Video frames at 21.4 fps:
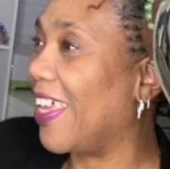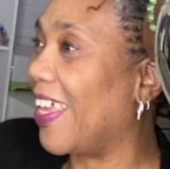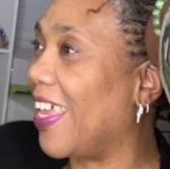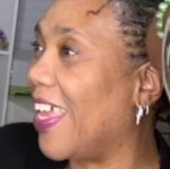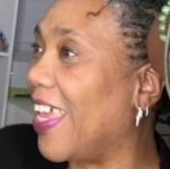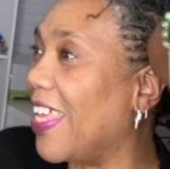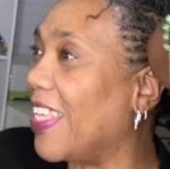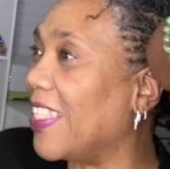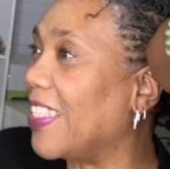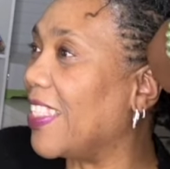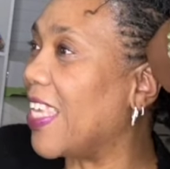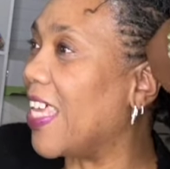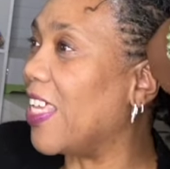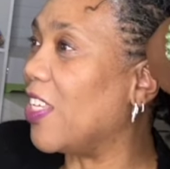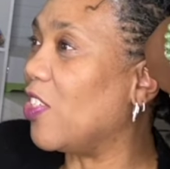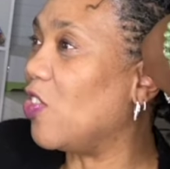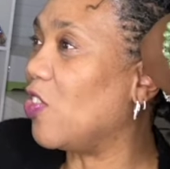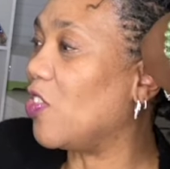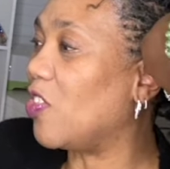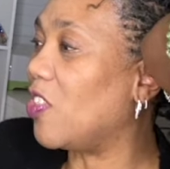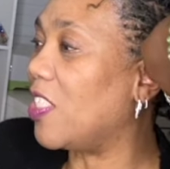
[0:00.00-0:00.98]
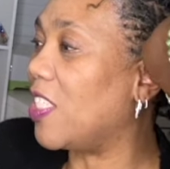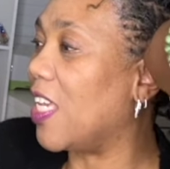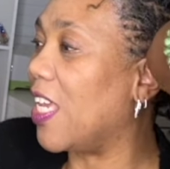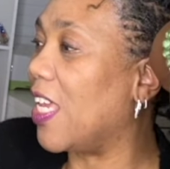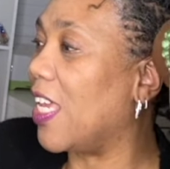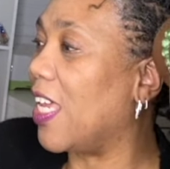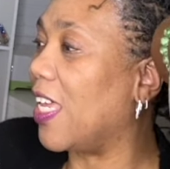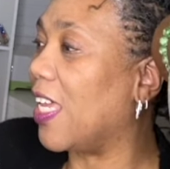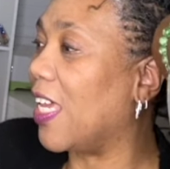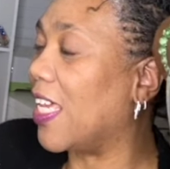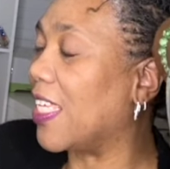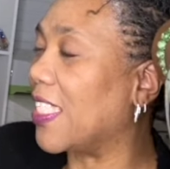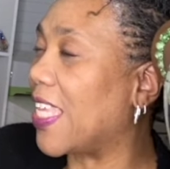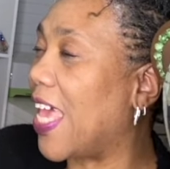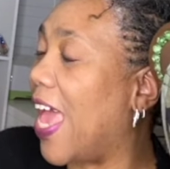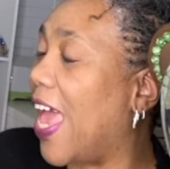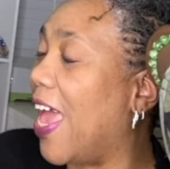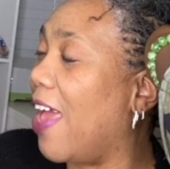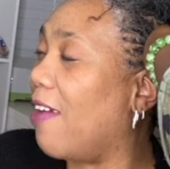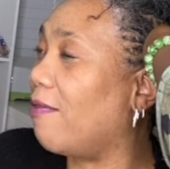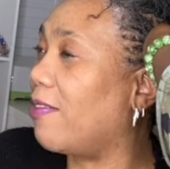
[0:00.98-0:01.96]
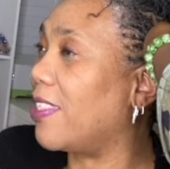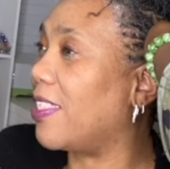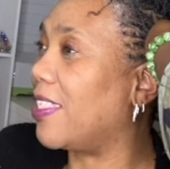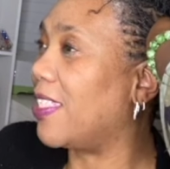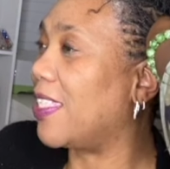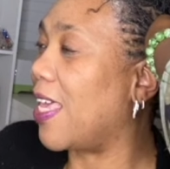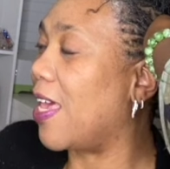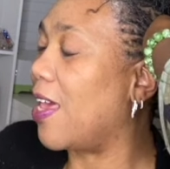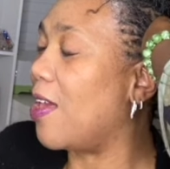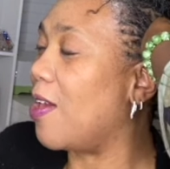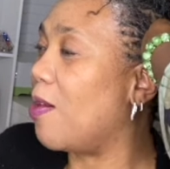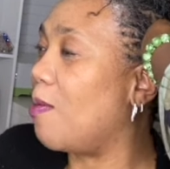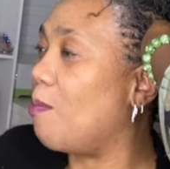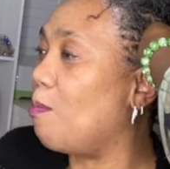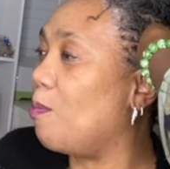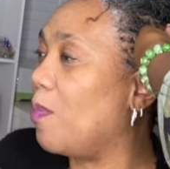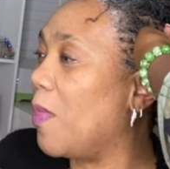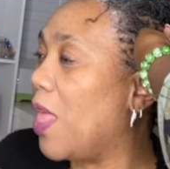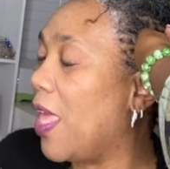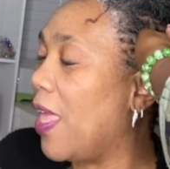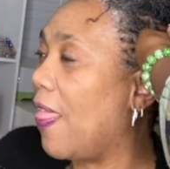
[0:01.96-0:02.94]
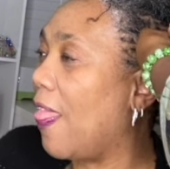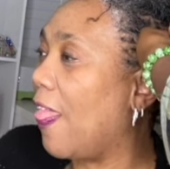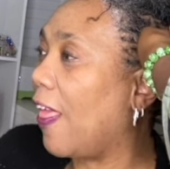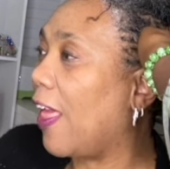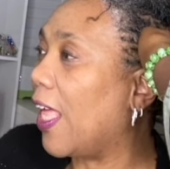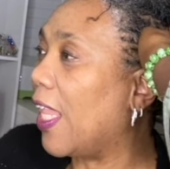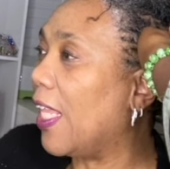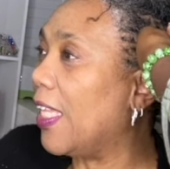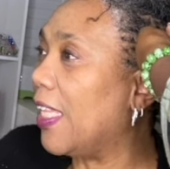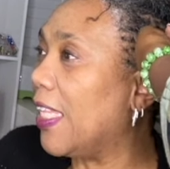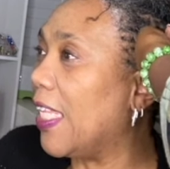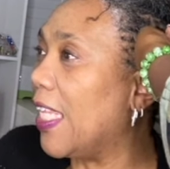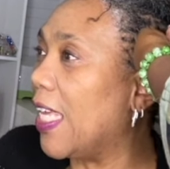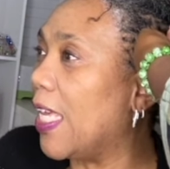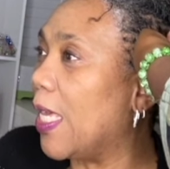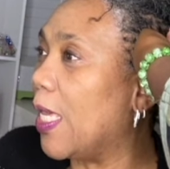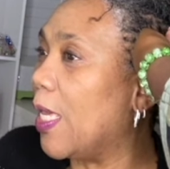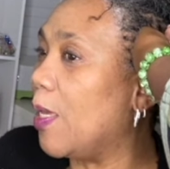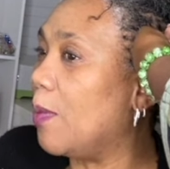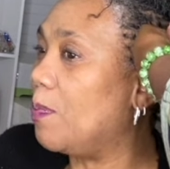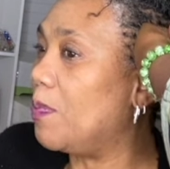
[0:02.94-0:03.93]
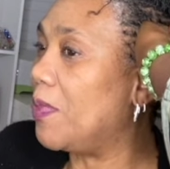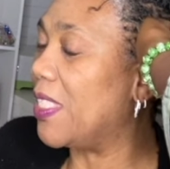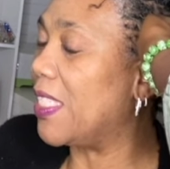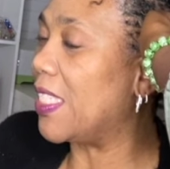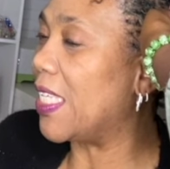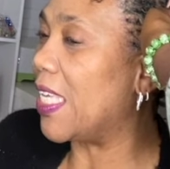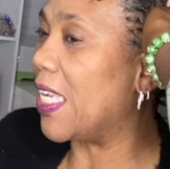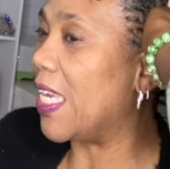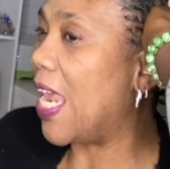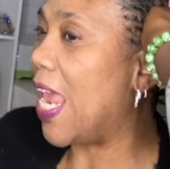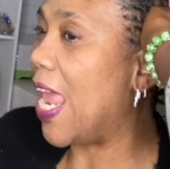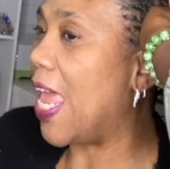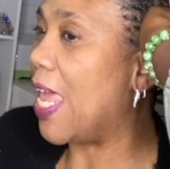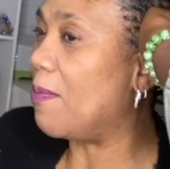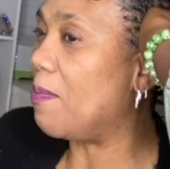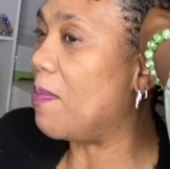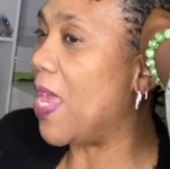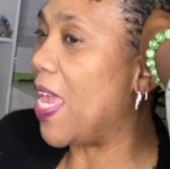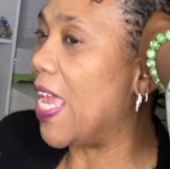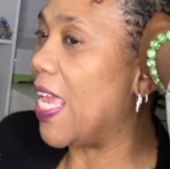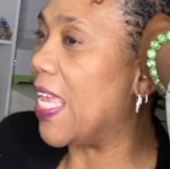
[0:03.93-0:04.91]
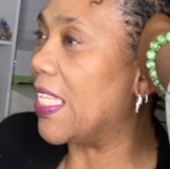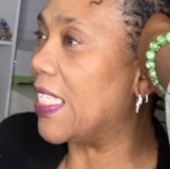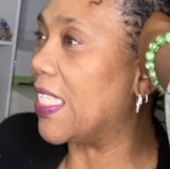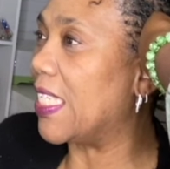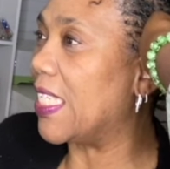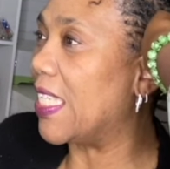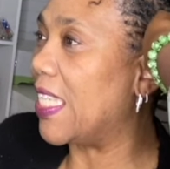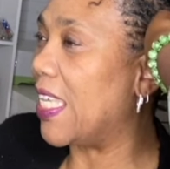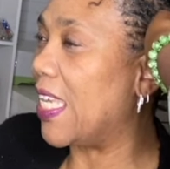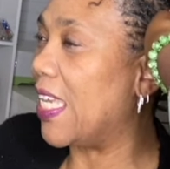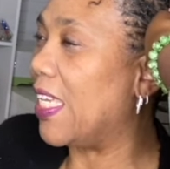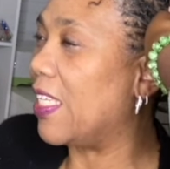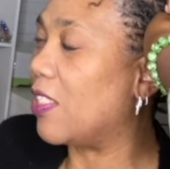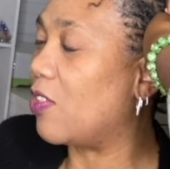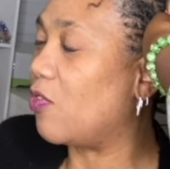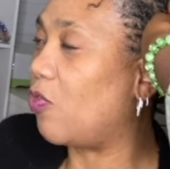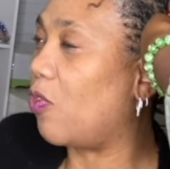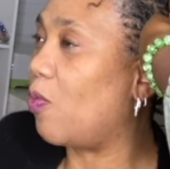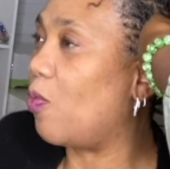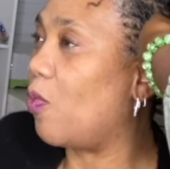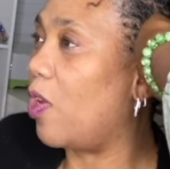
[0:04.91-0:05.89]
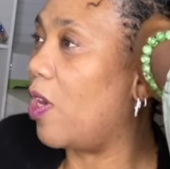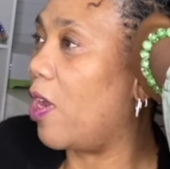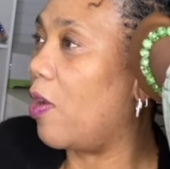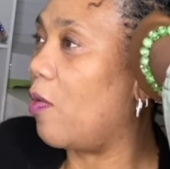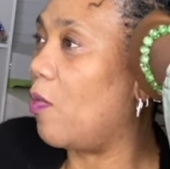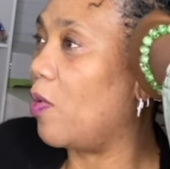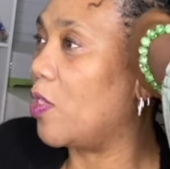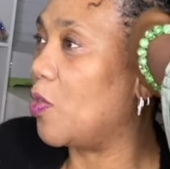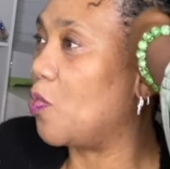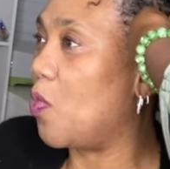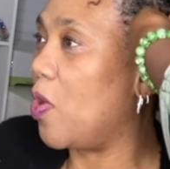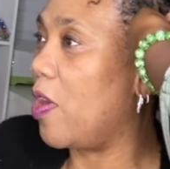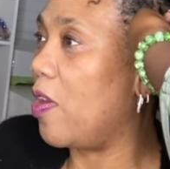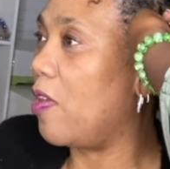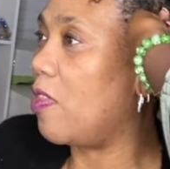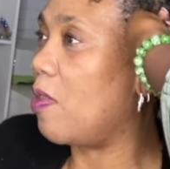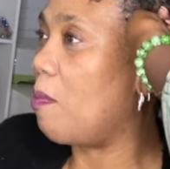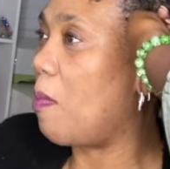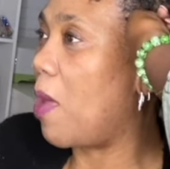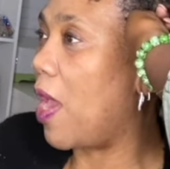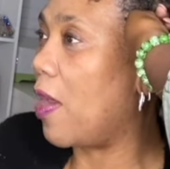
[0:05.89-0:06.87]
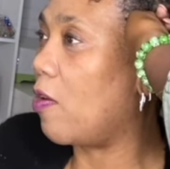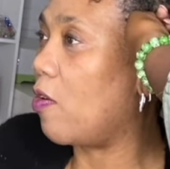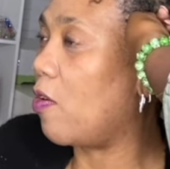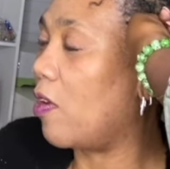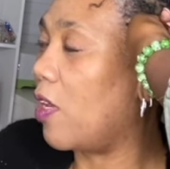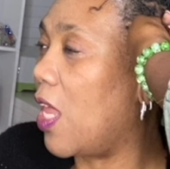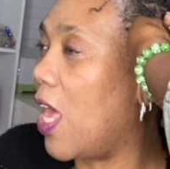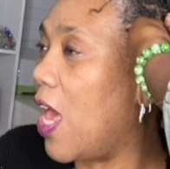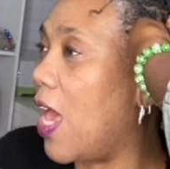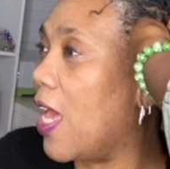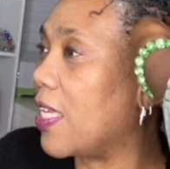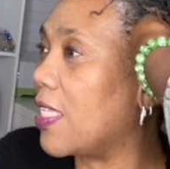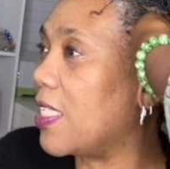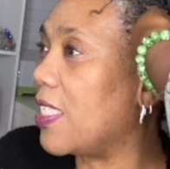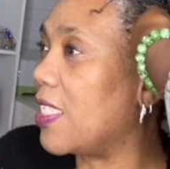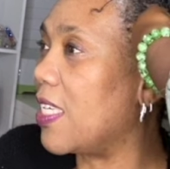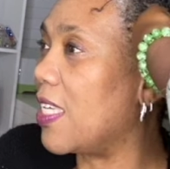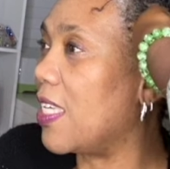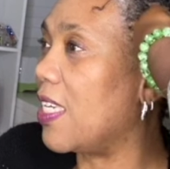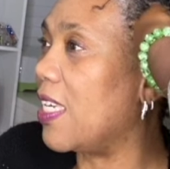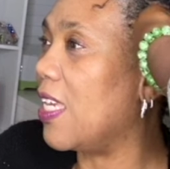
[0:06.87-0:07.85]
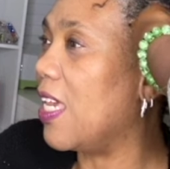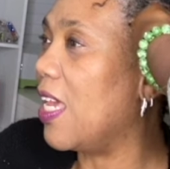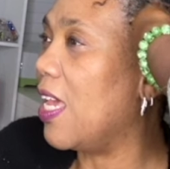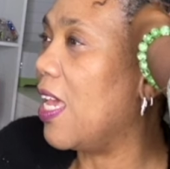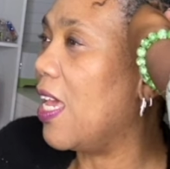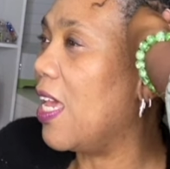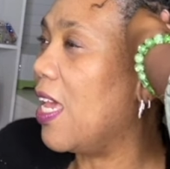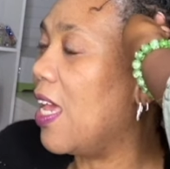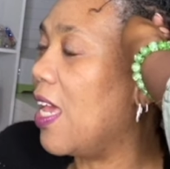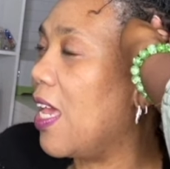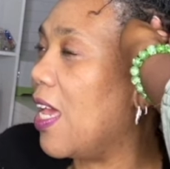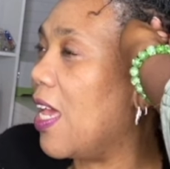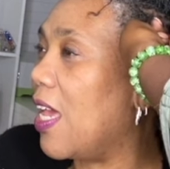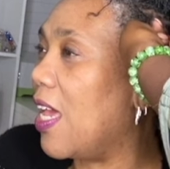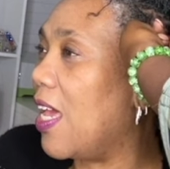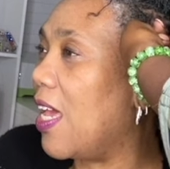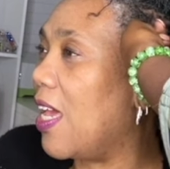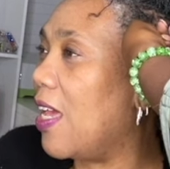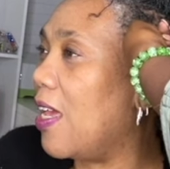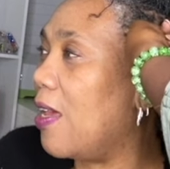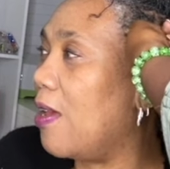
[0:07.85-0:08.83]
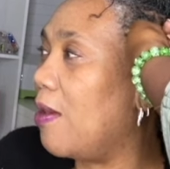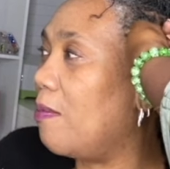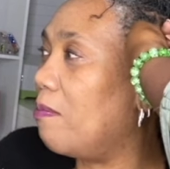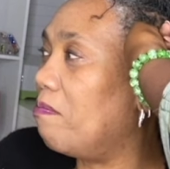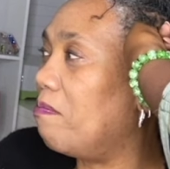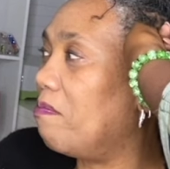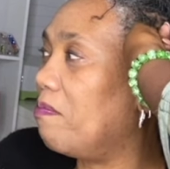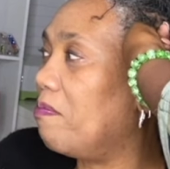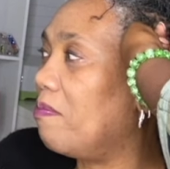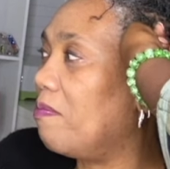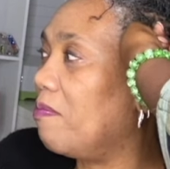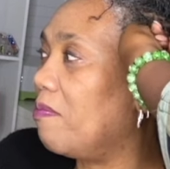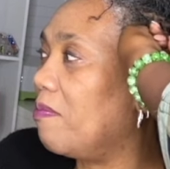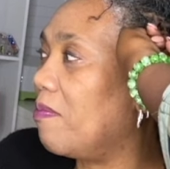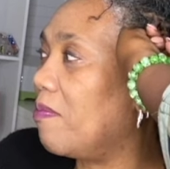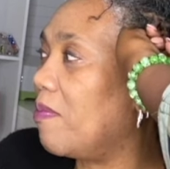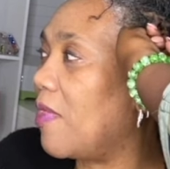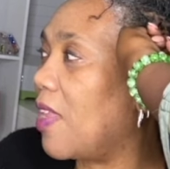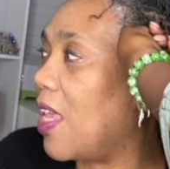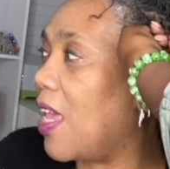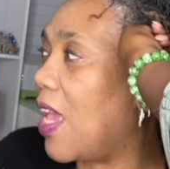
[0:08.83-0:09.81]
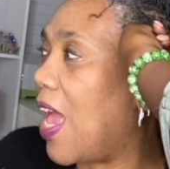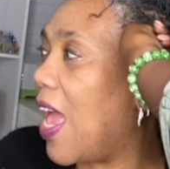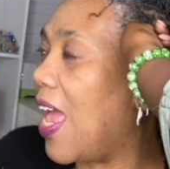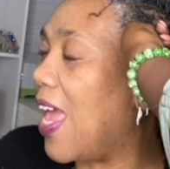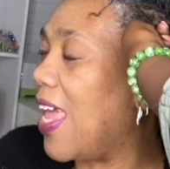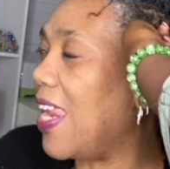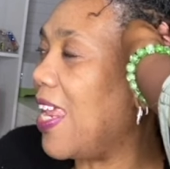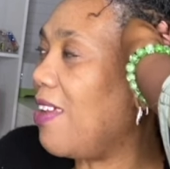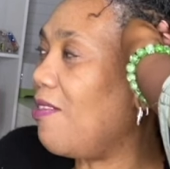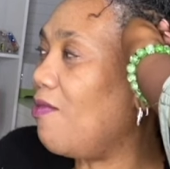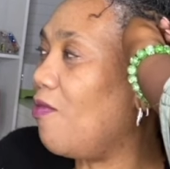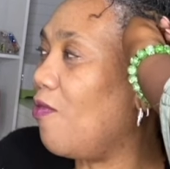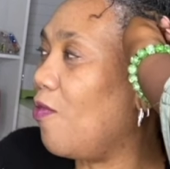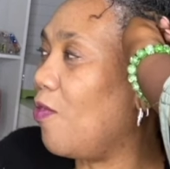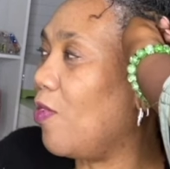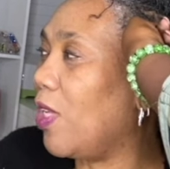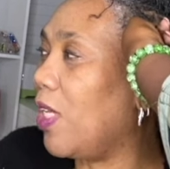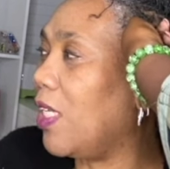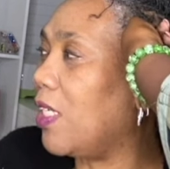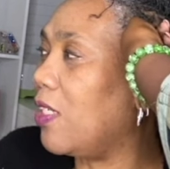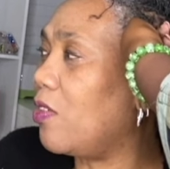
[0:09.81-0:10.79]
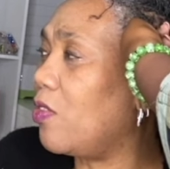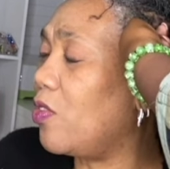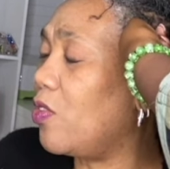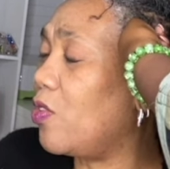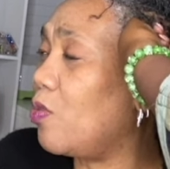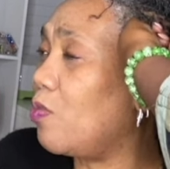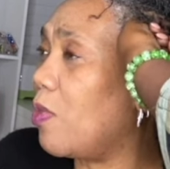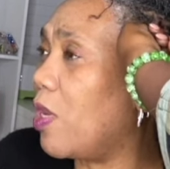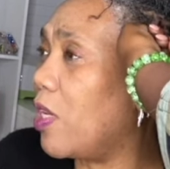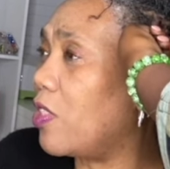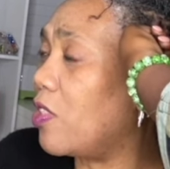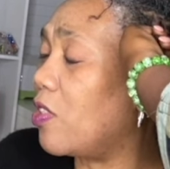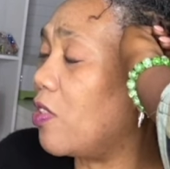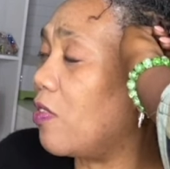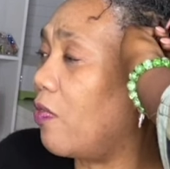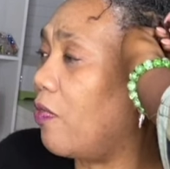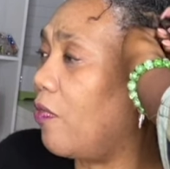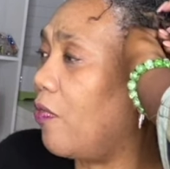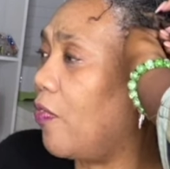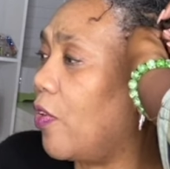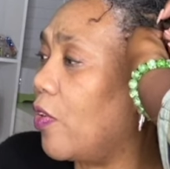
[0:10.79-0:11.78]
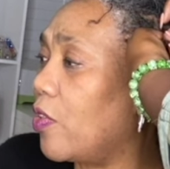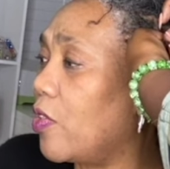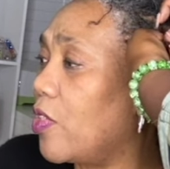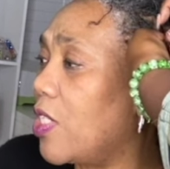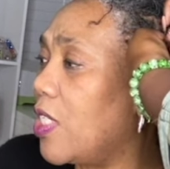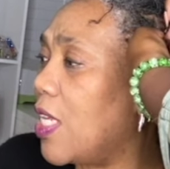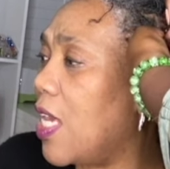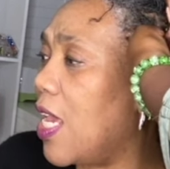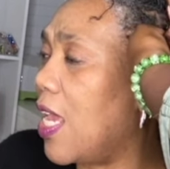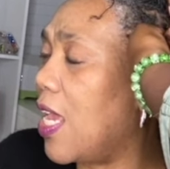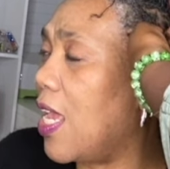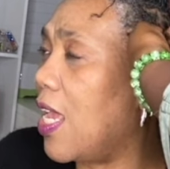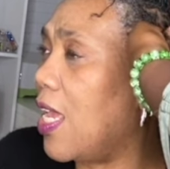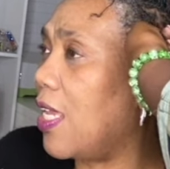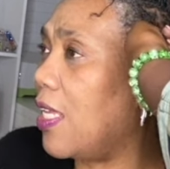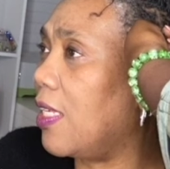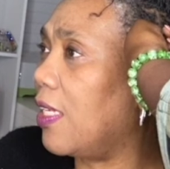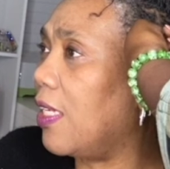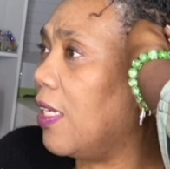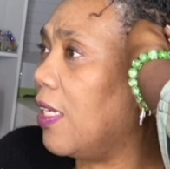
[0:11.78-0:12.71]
It's interesting because I have some clips and headbands and things from when I was wearing the micro locks, and I didn't really do too much the first day.